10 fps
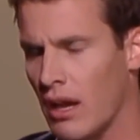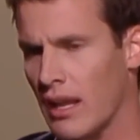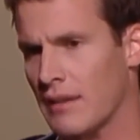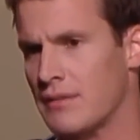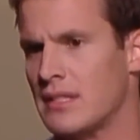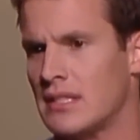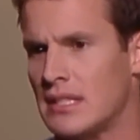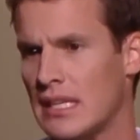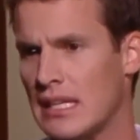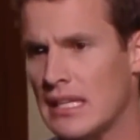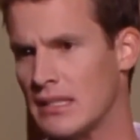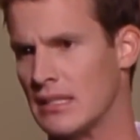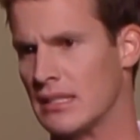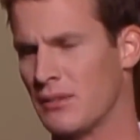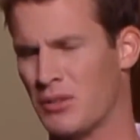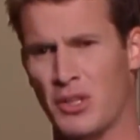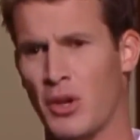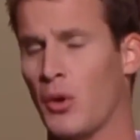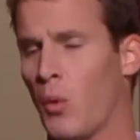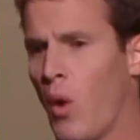I love seasons.
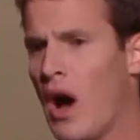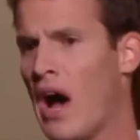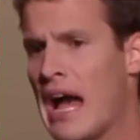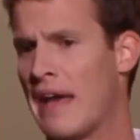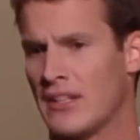So do I.